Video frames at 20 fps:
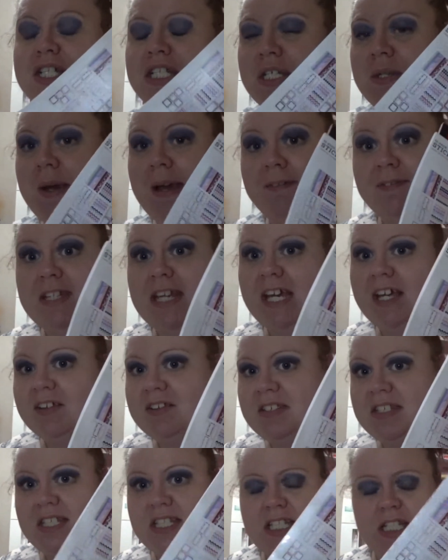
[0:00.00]
you have to have
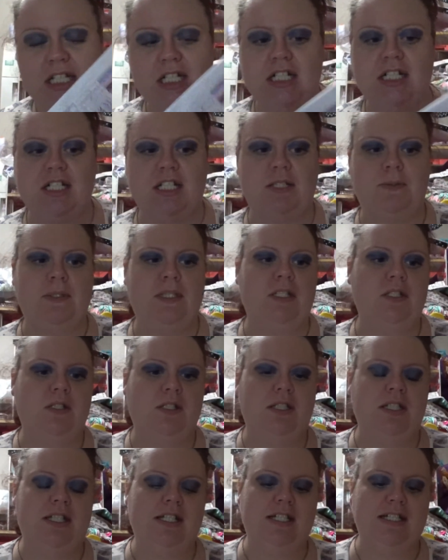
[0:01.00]
stickers when you
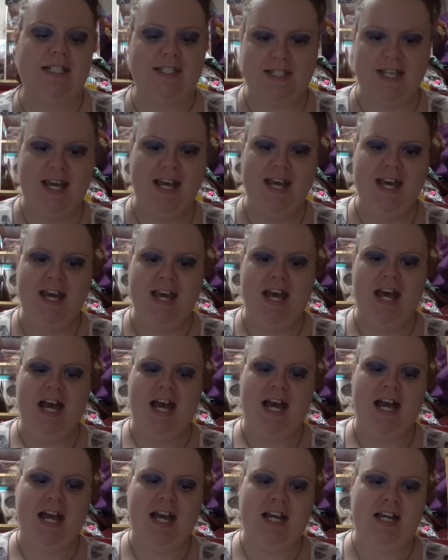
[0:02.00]
do this.
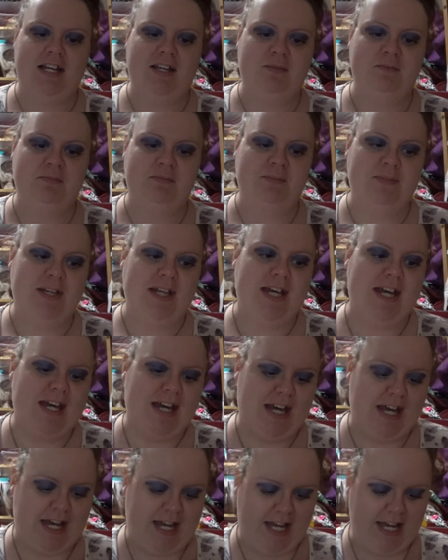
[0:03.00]

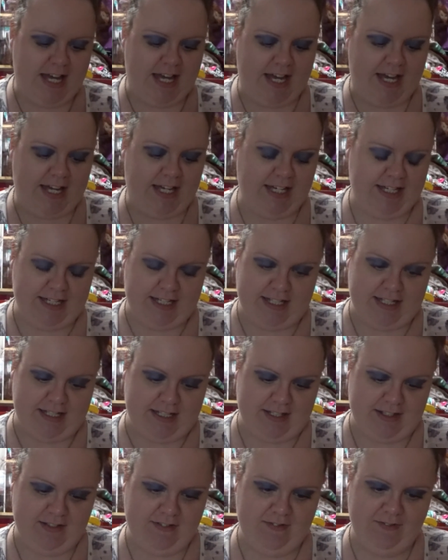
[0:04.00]
I
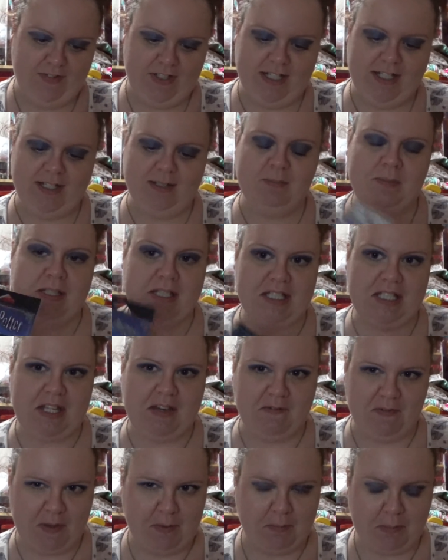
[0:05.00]
have, I'm going to
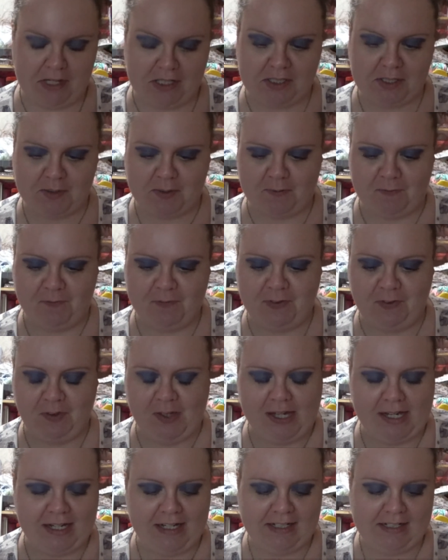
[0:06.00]
save the best one for
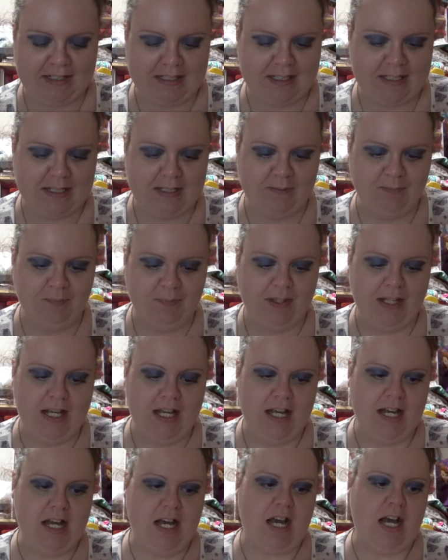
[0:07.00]
last.
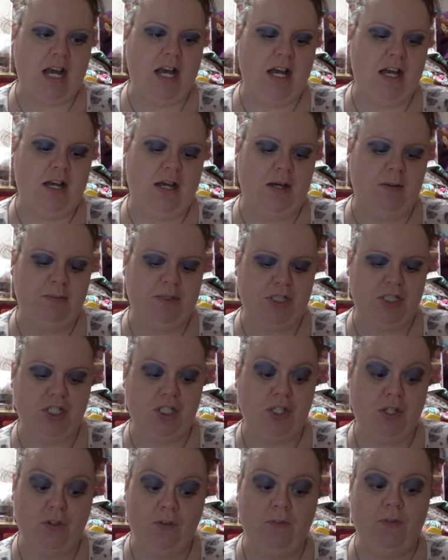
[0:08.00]

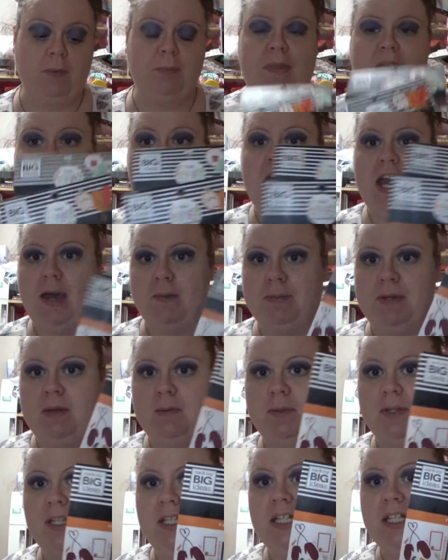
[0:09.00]
Two from the Happy
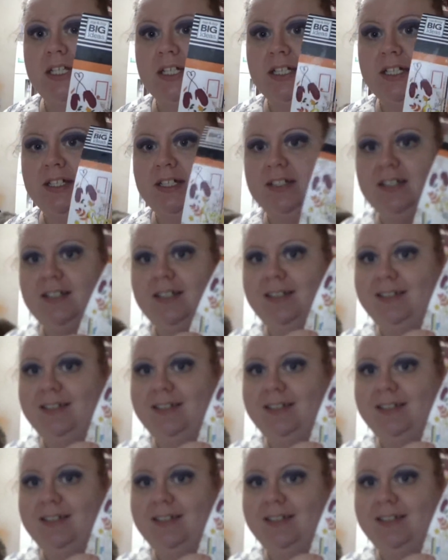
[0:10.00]
Planner.